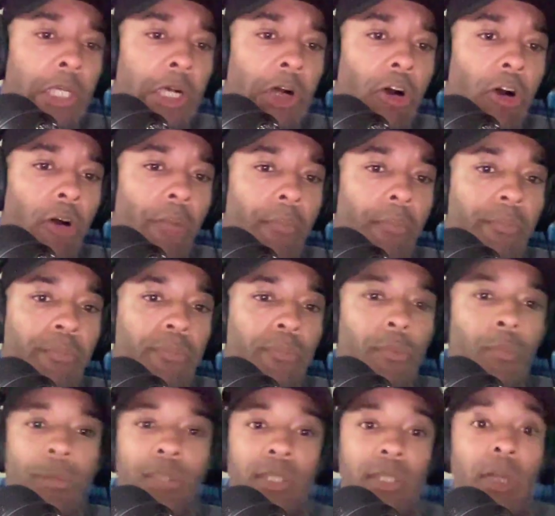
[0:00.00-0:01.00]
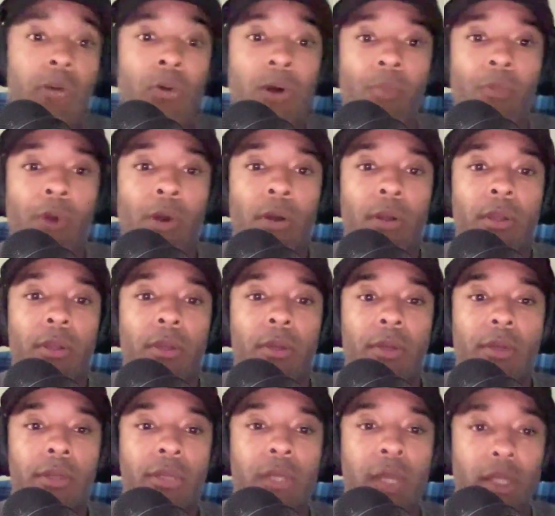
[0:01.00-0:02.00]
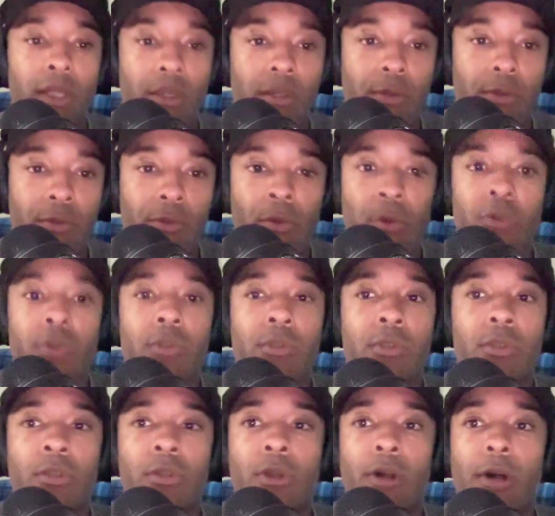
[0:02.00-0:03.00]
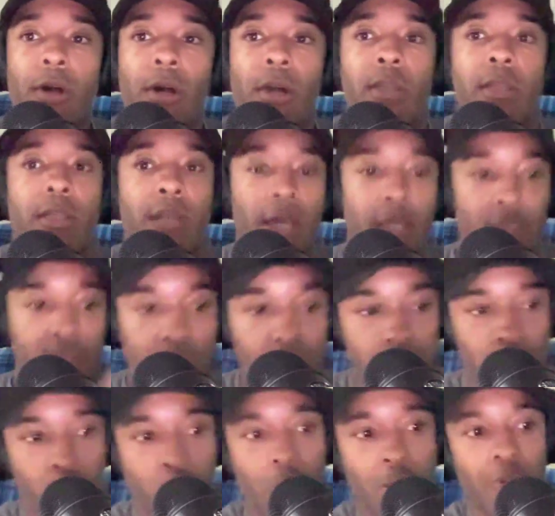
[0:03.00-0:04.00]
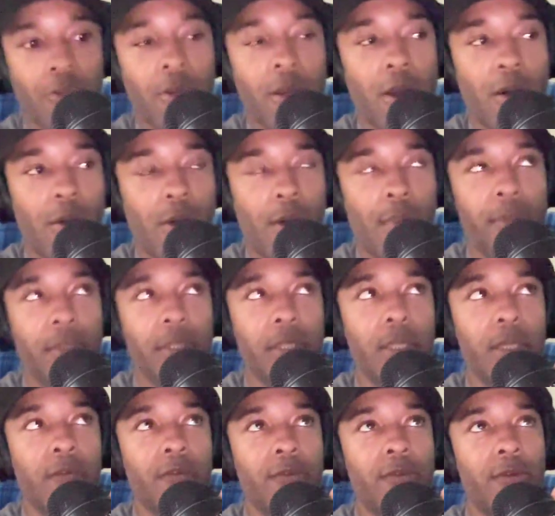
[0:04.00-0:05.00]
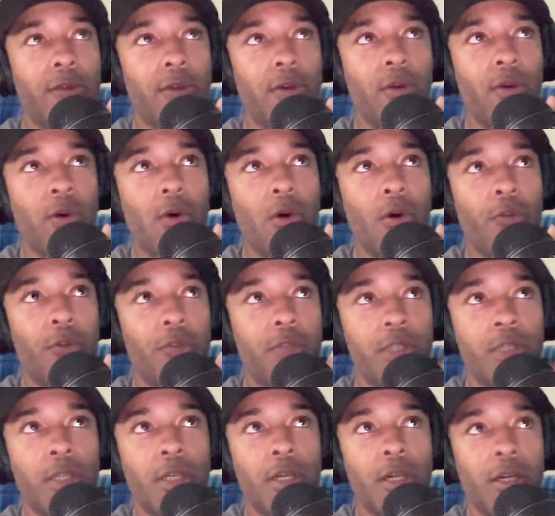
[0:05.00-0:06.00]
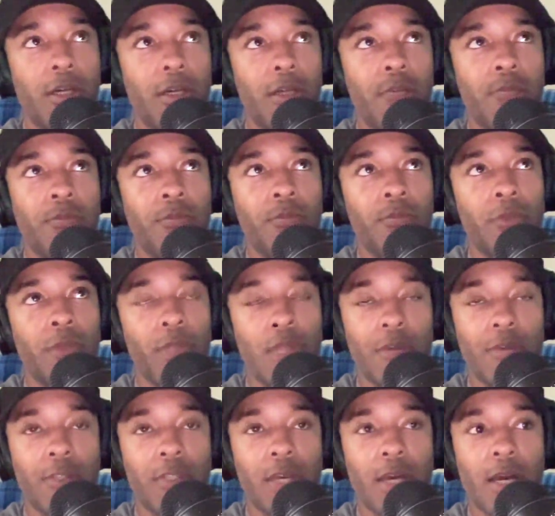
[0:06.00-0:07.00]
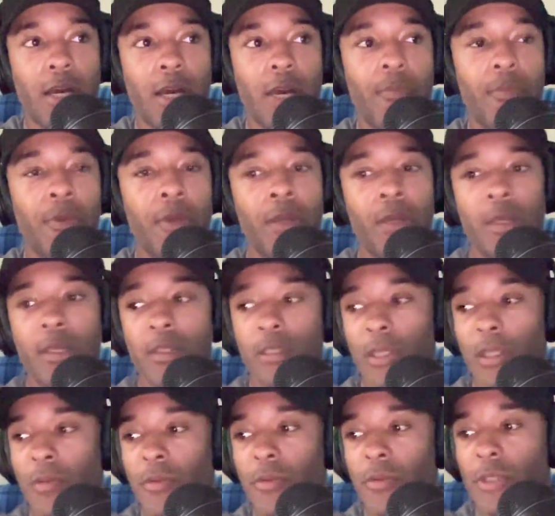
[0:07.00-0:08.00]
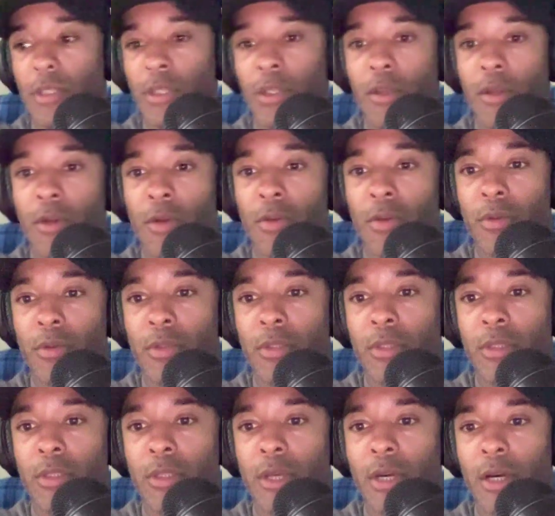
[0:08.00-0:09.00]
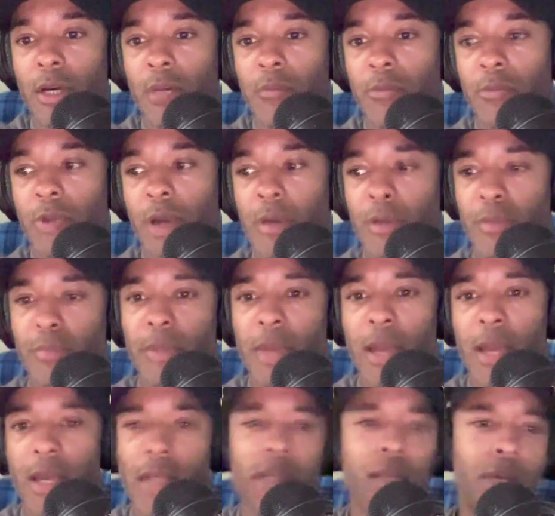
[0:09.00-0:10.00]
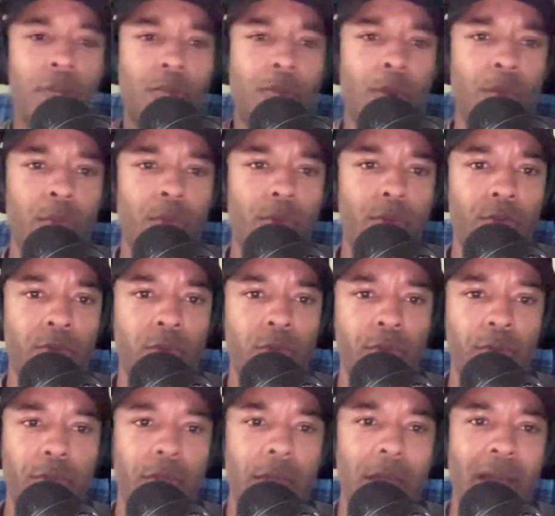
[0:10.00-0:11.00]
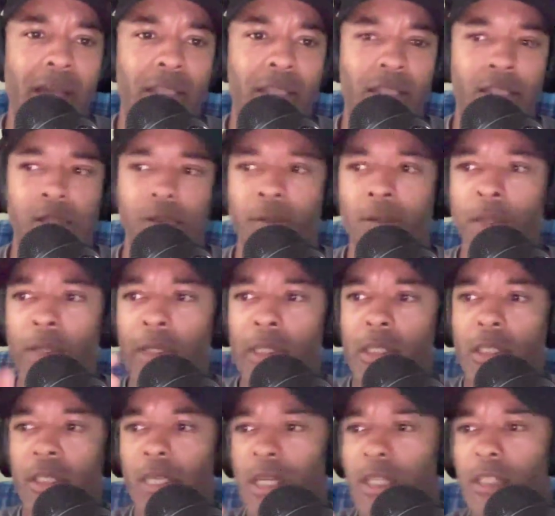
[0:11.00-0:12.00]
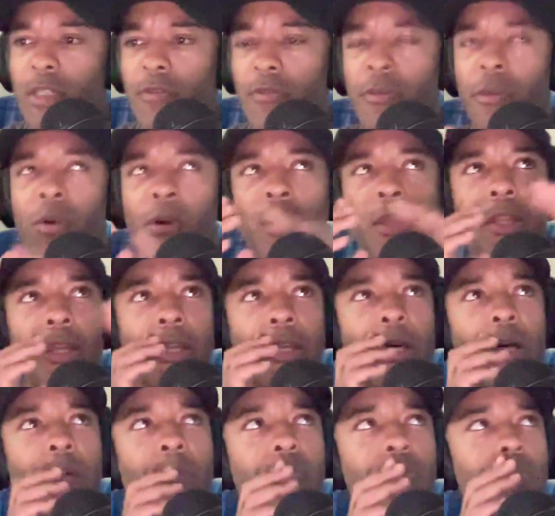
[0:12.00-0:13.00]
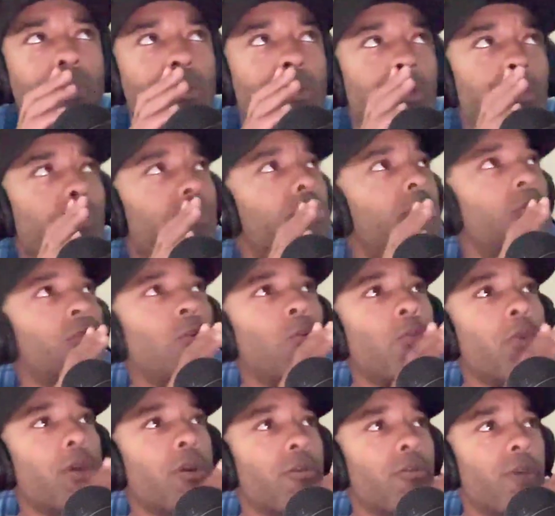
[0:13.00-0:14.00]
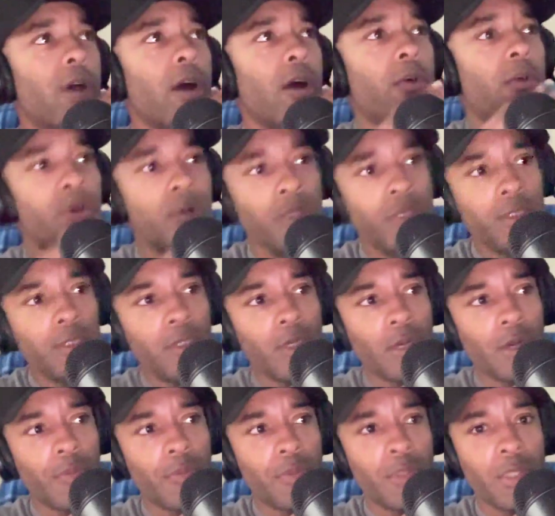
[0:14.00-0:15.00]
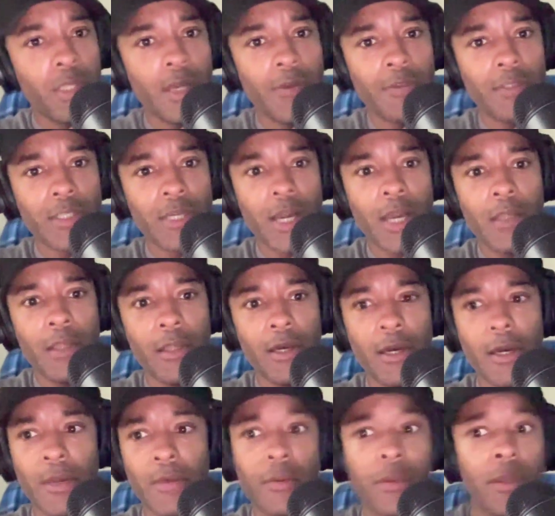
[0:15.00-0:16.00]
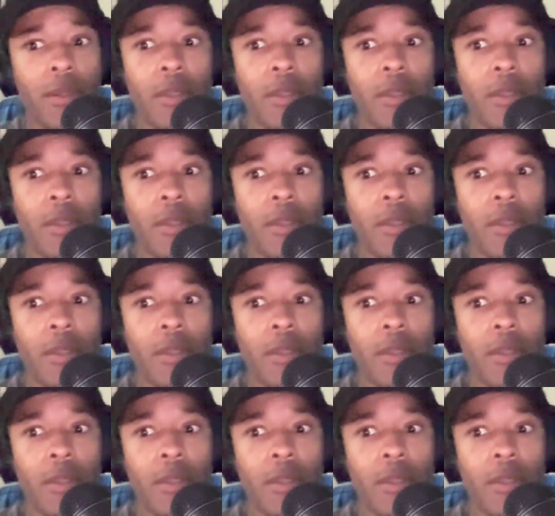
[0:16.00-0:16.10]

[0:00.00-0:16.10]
Um, but Saquon Barkley, man, he had the first uh, catch swing route, I believe, off the uh, left side. Jalen, Jalen Hurts um, drops back. I can't remember if it was play action, scans the field, and then comes to the wheel route up the left sideline.